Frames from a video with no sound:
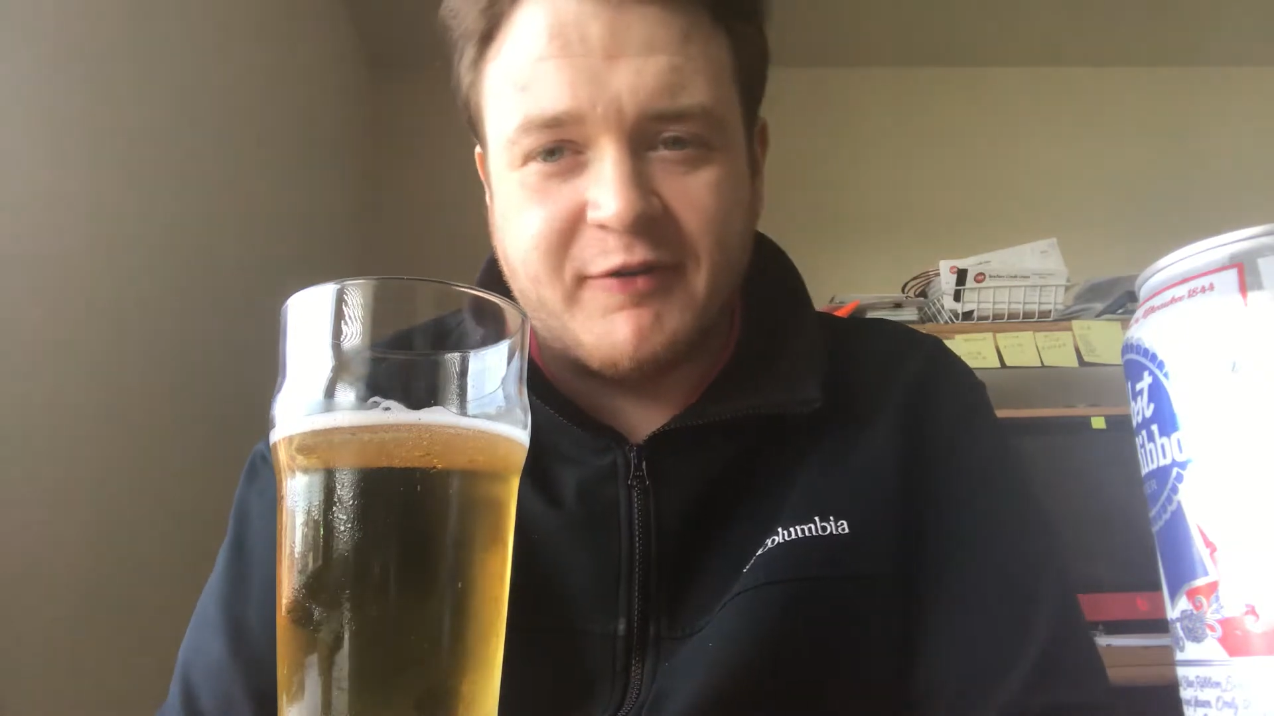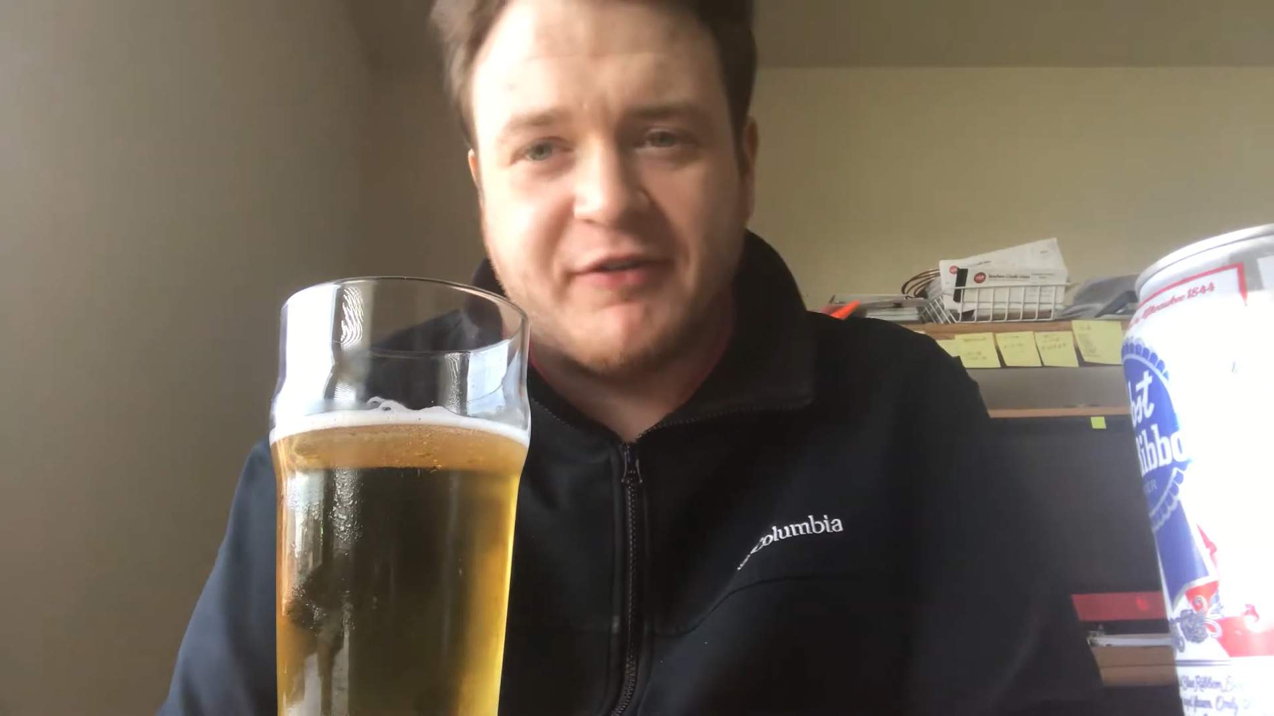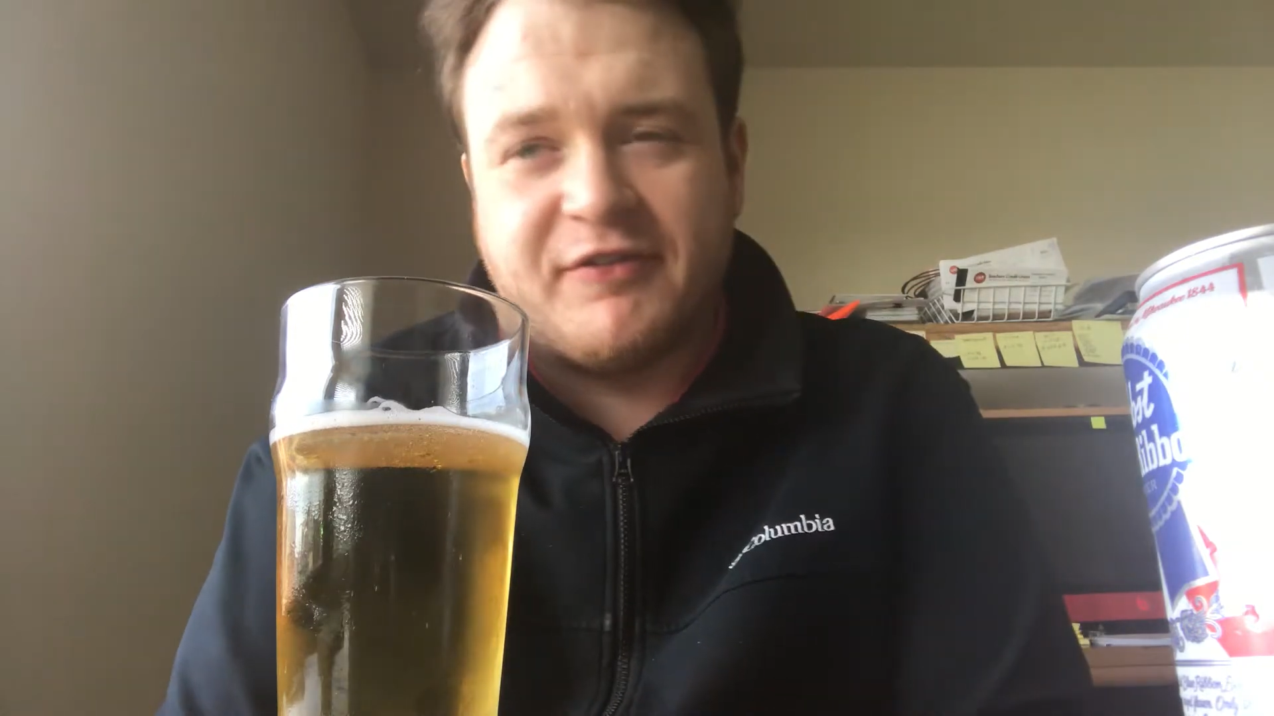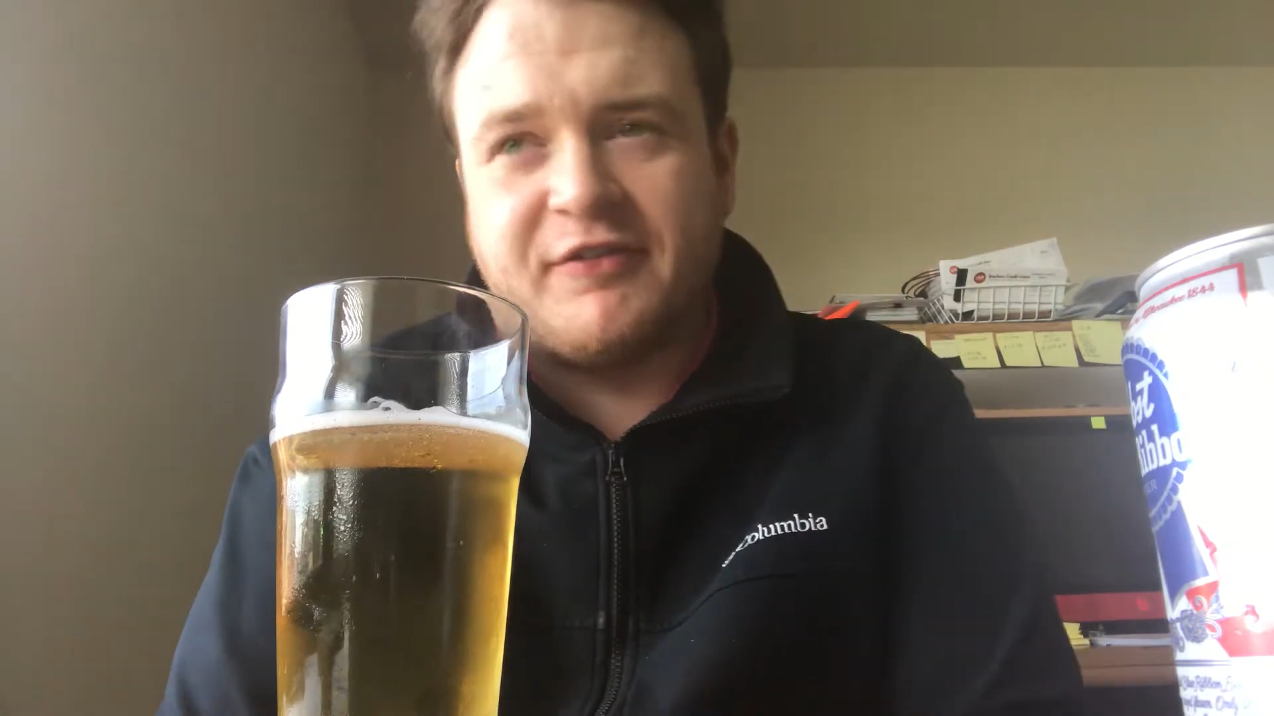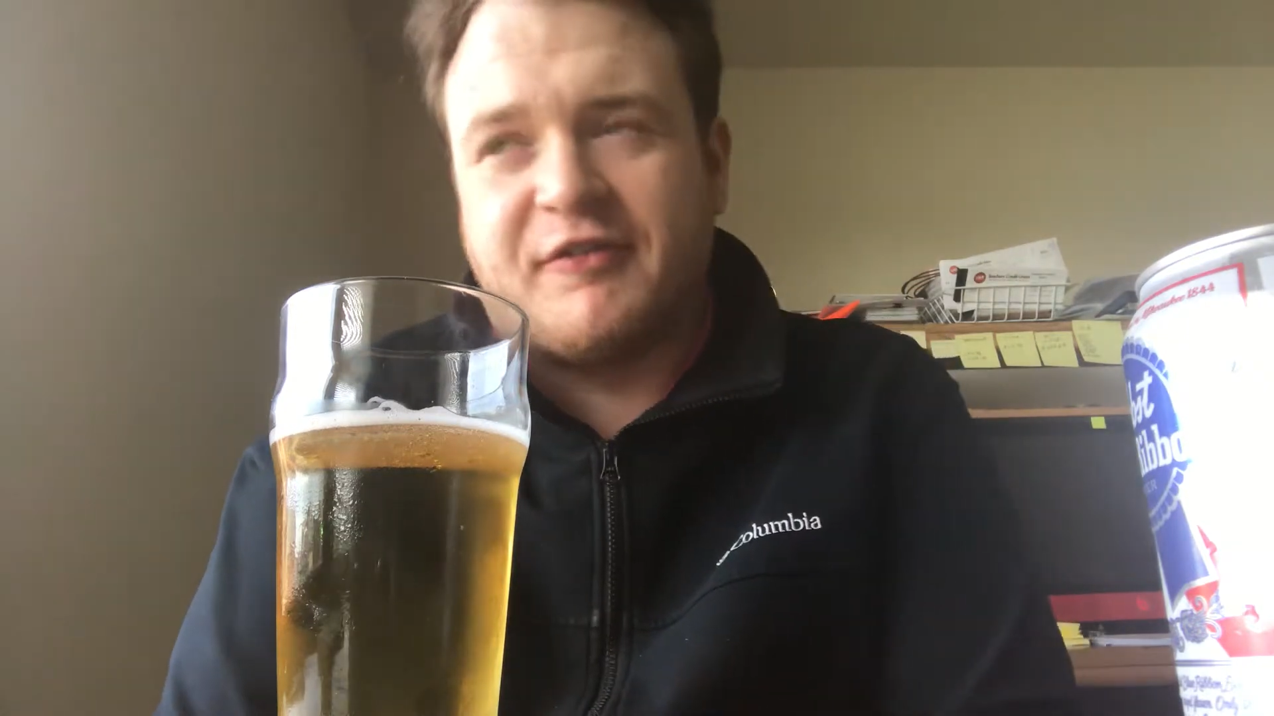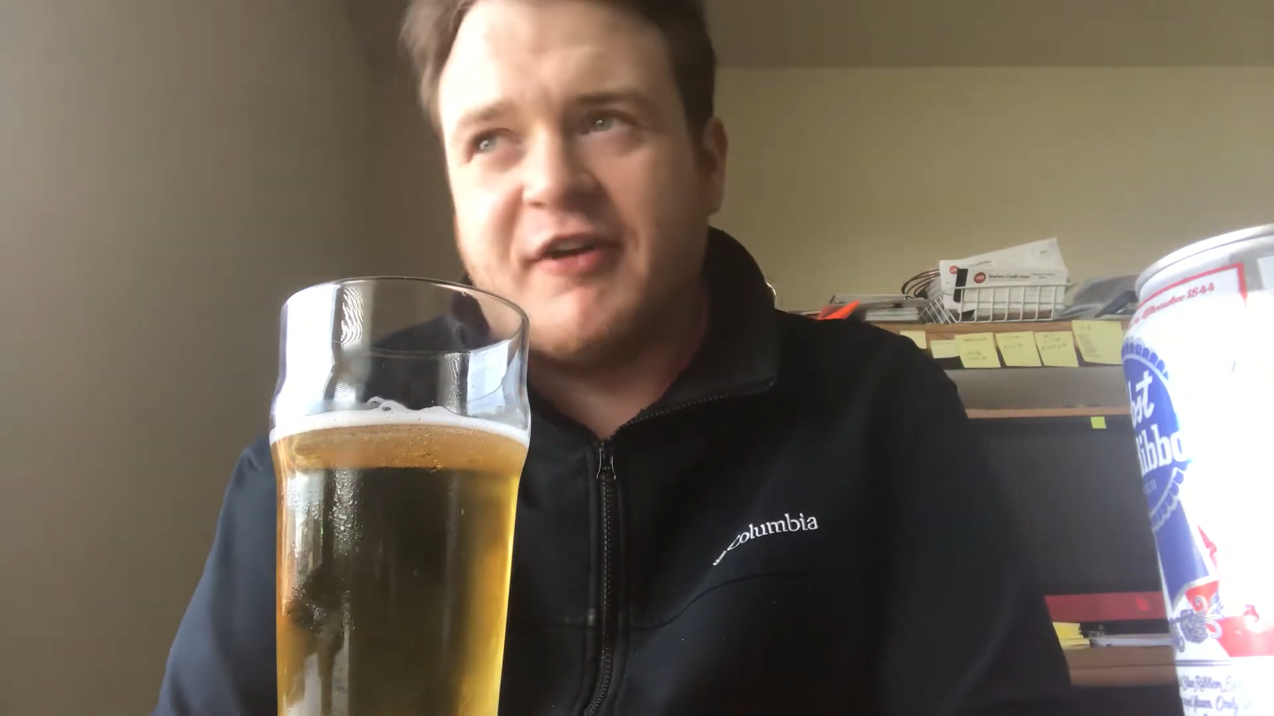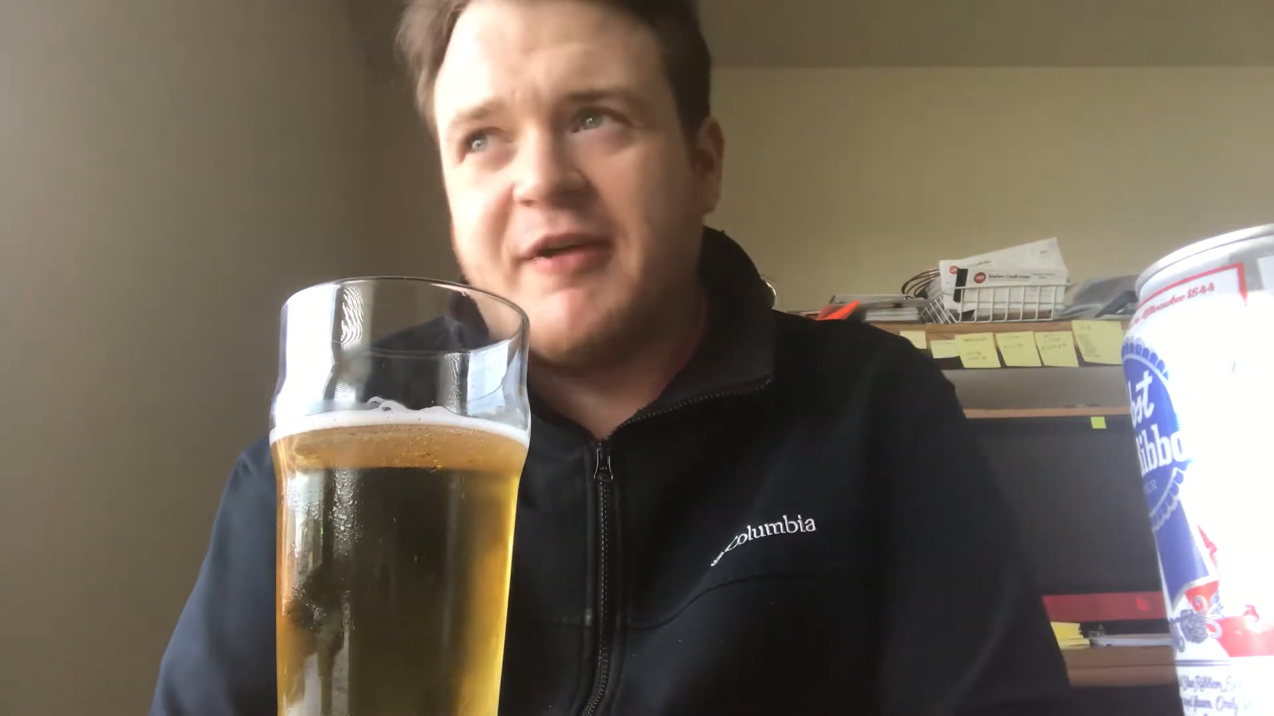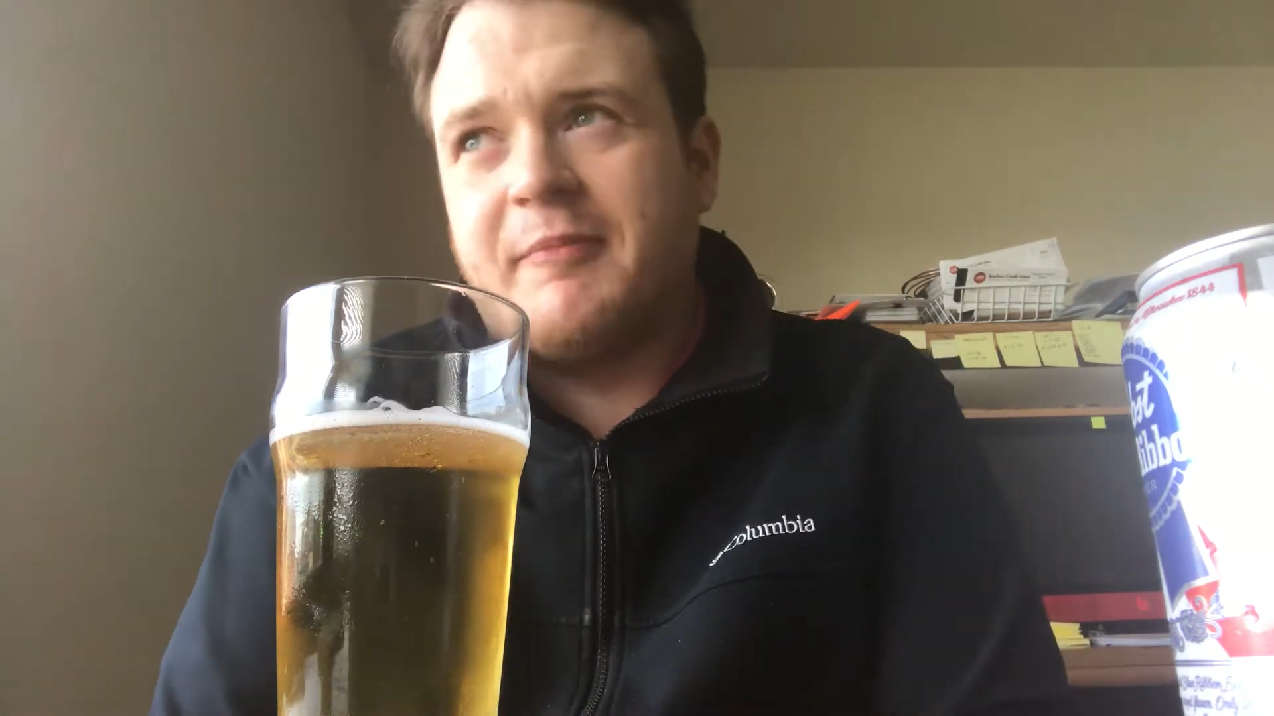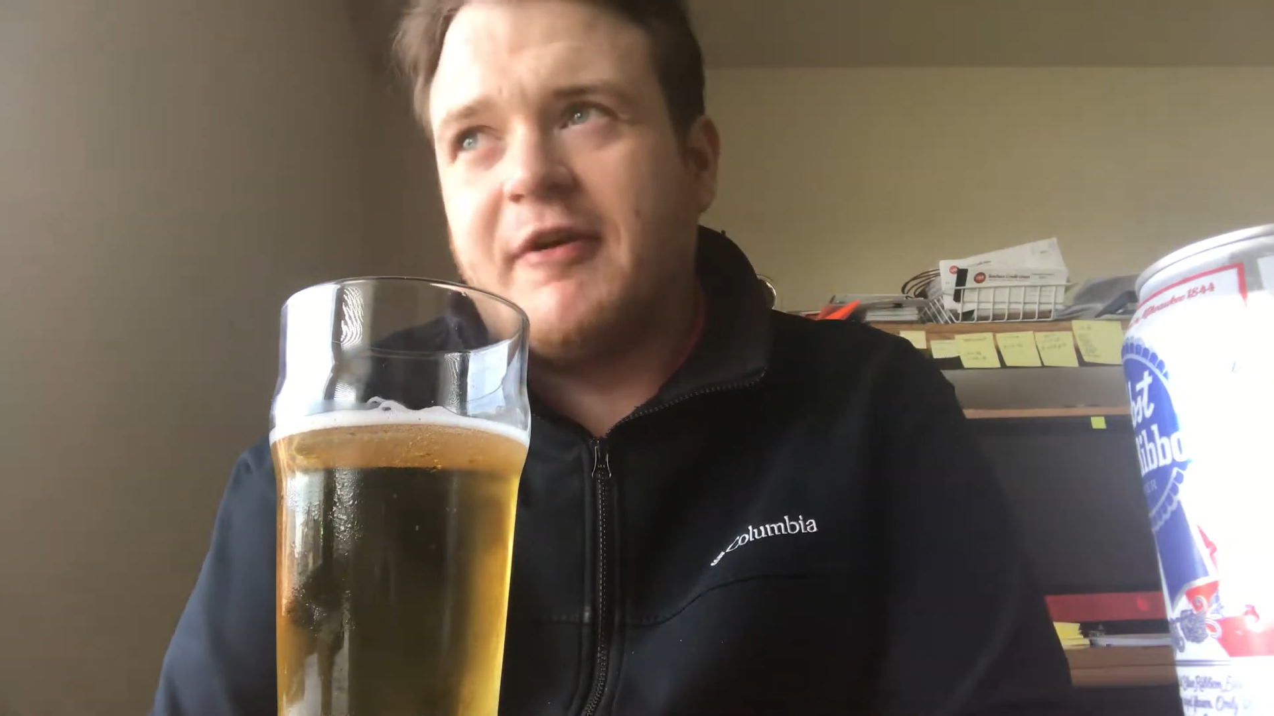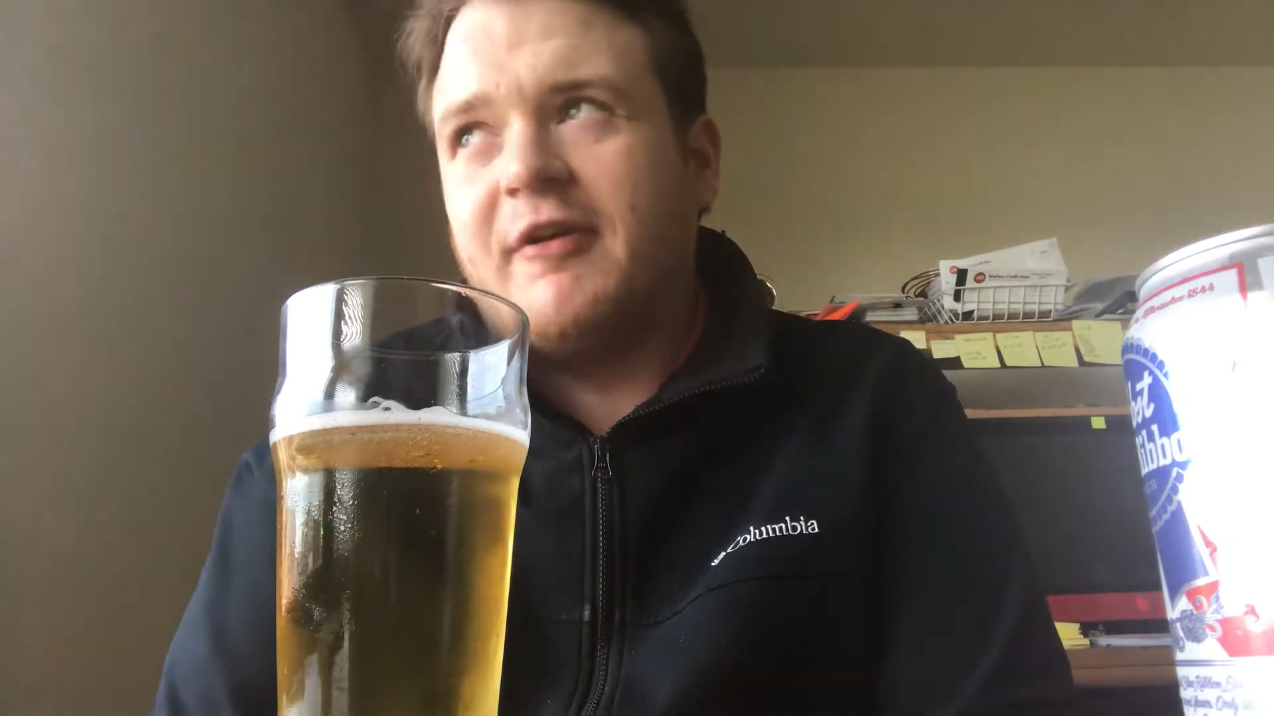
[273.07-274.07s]
or this is a
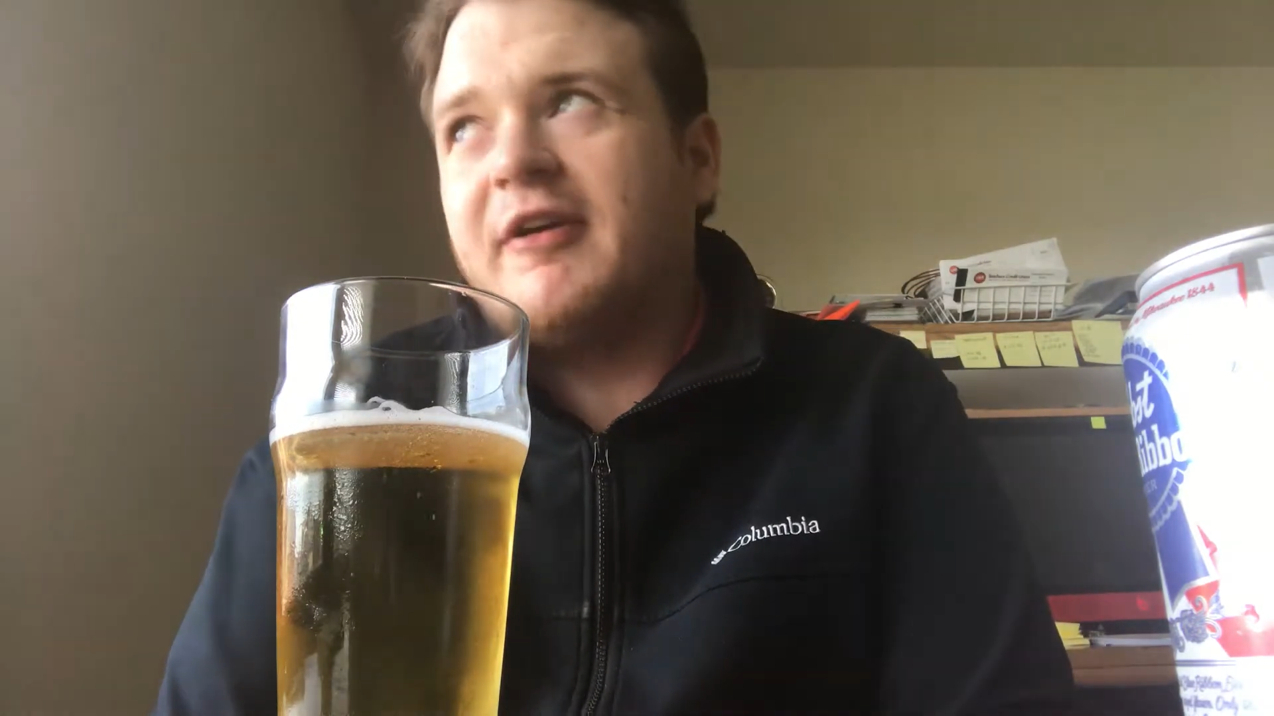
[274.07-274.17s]
great beer.